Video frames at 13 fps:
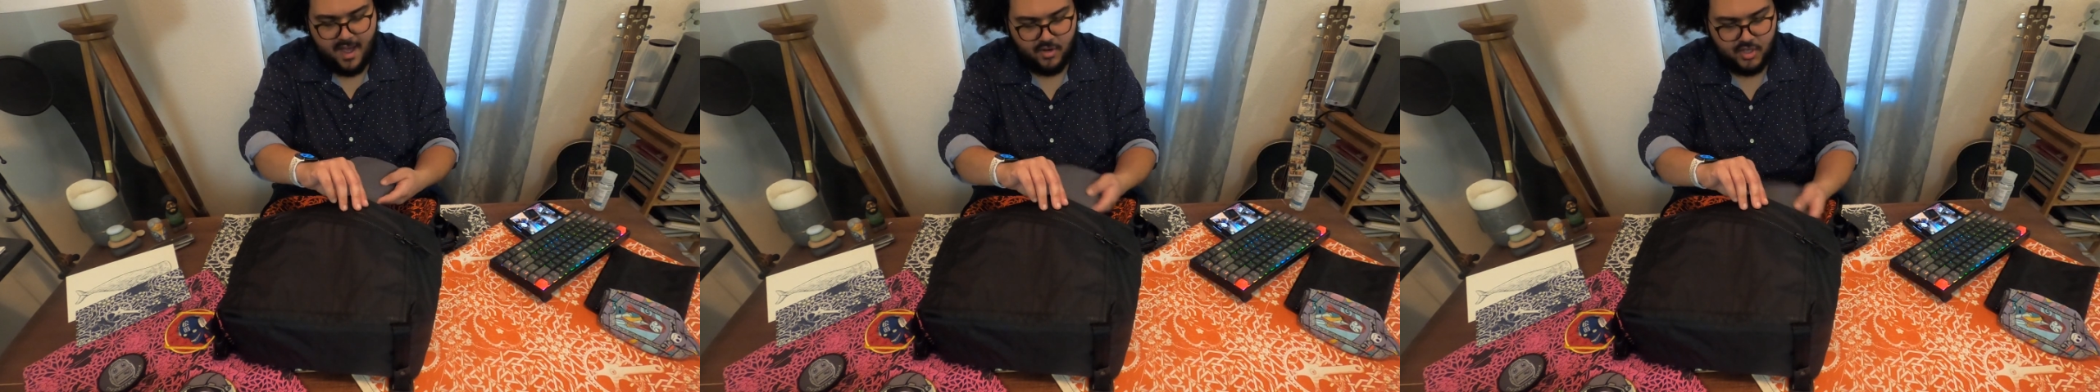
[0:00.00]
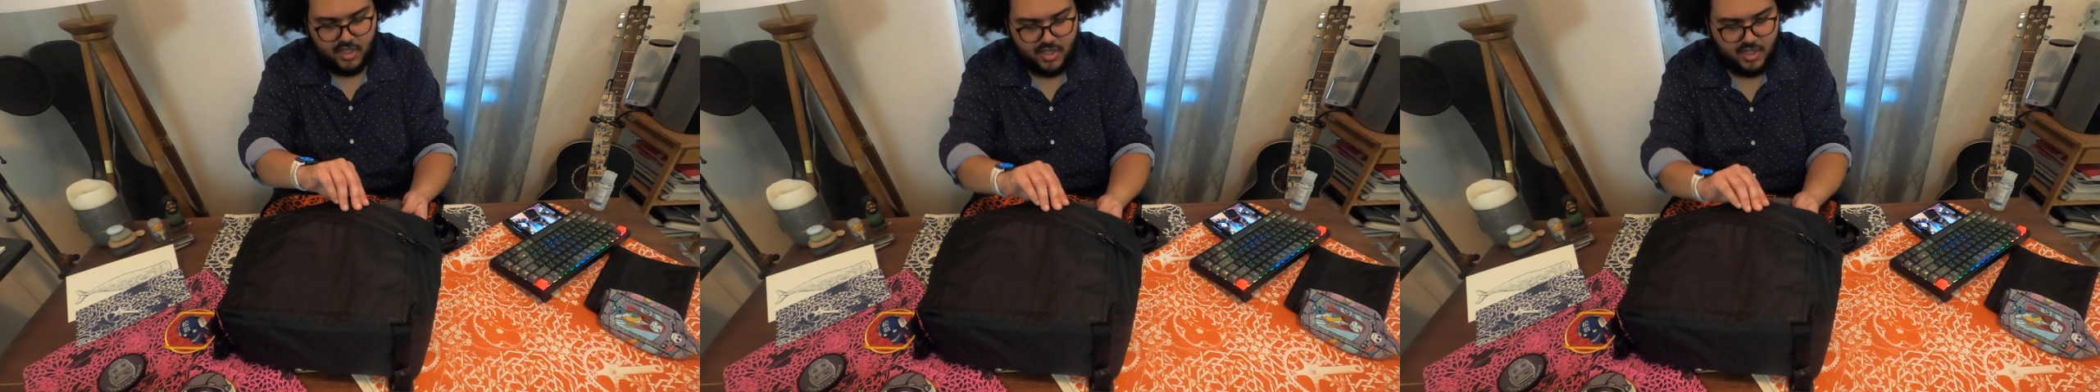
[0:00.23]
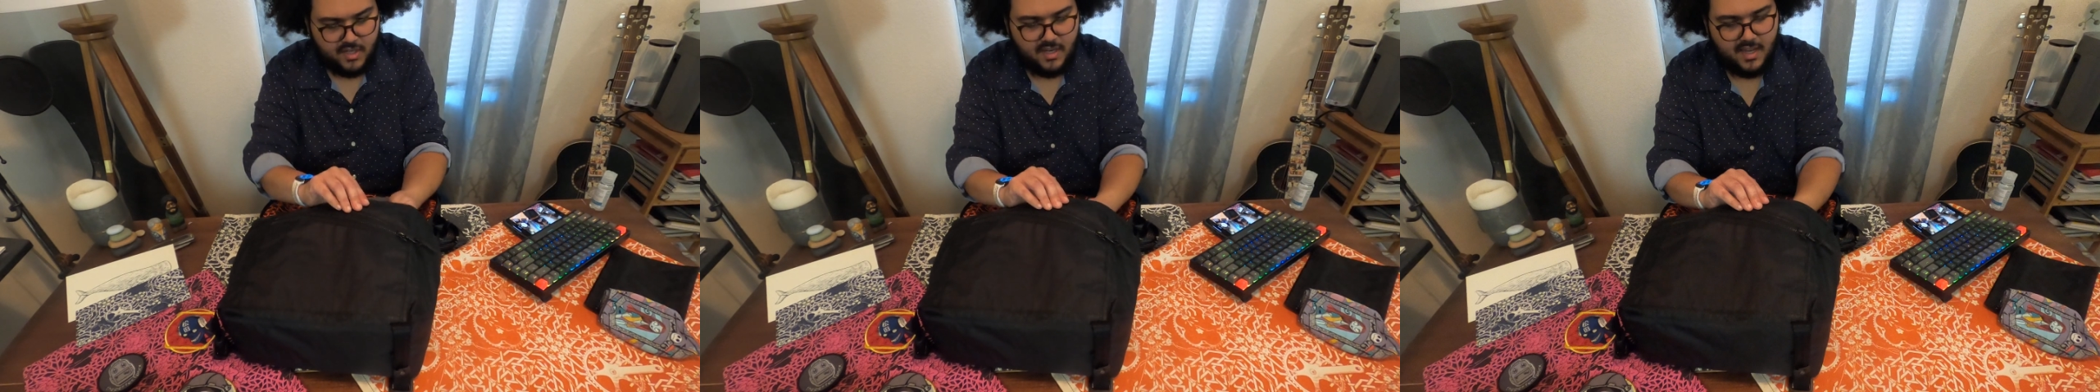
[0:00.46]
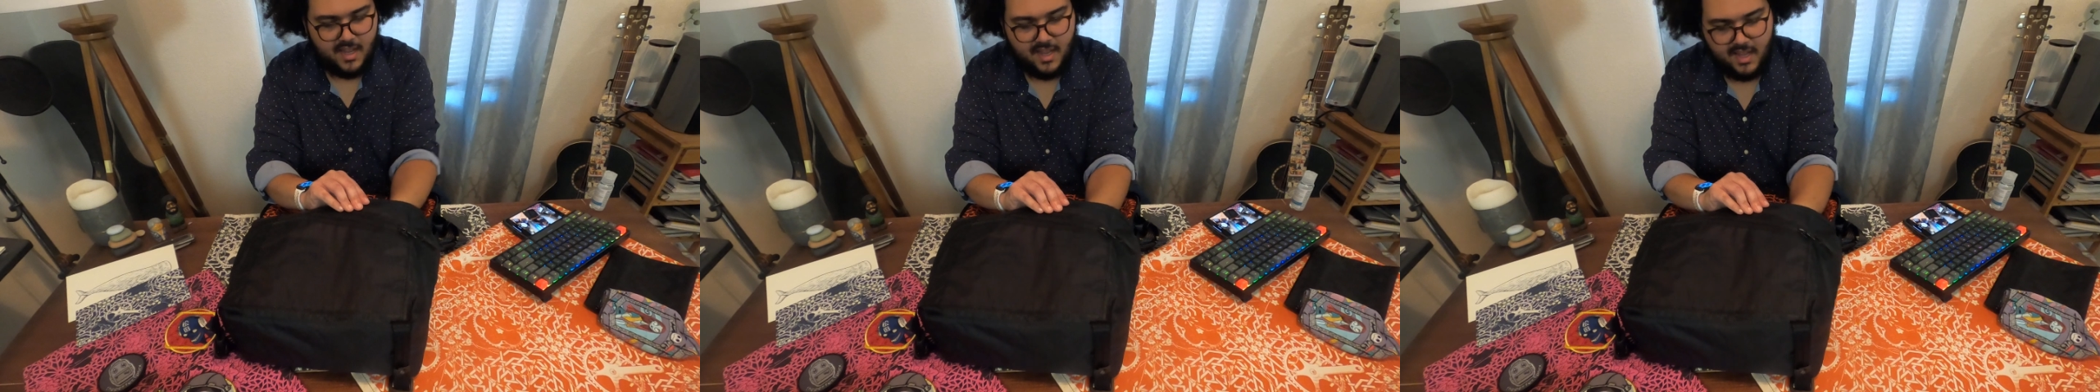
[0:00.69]
pouch.
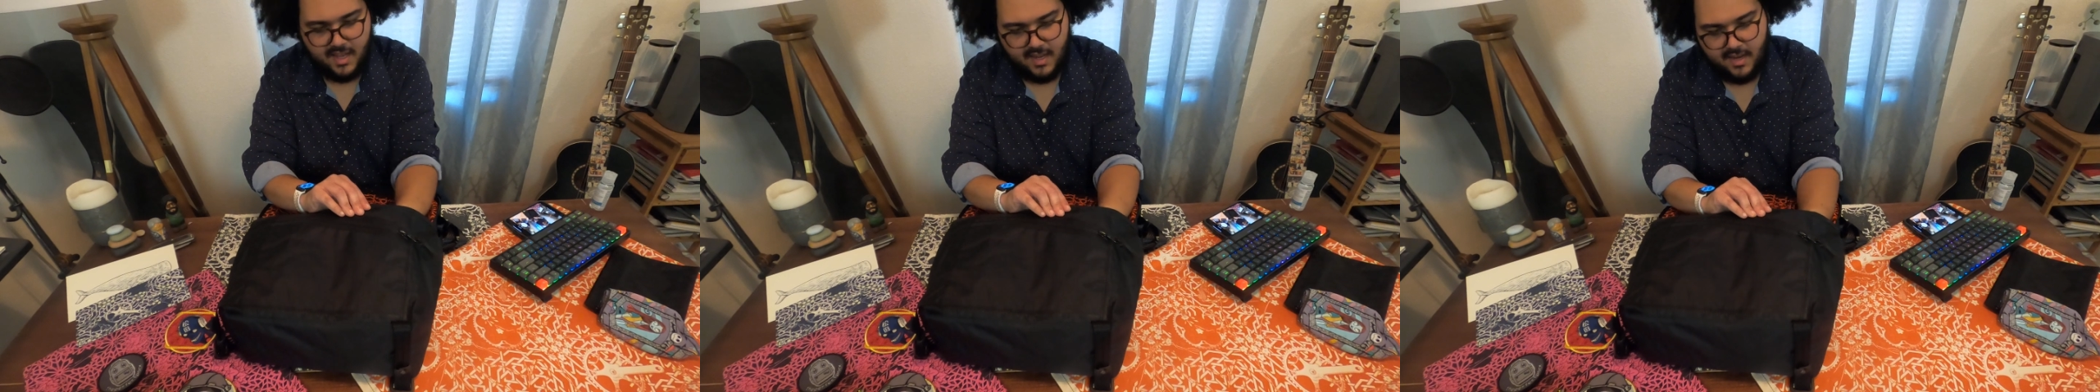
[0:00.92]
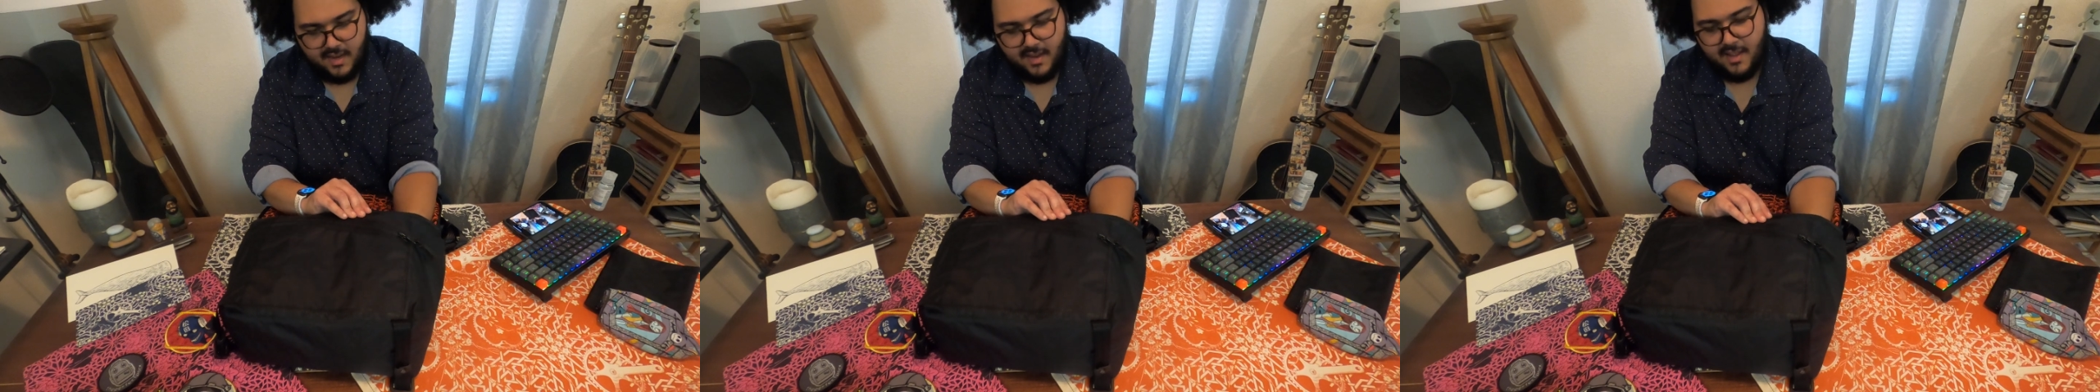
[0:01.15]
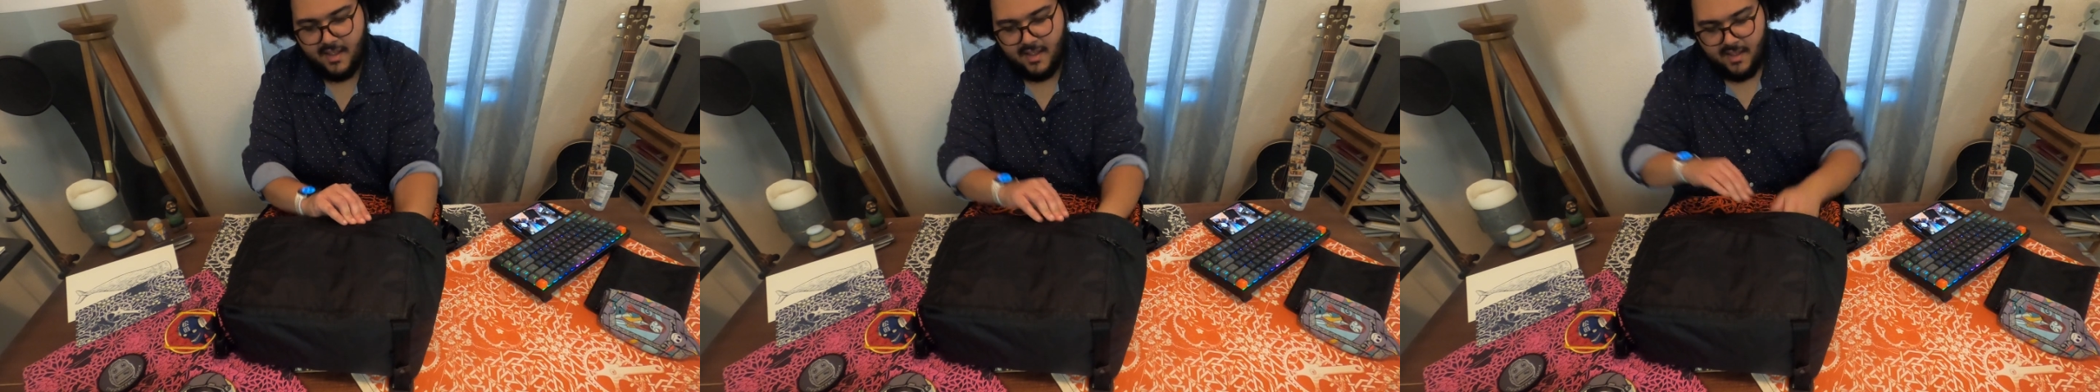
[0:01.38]
And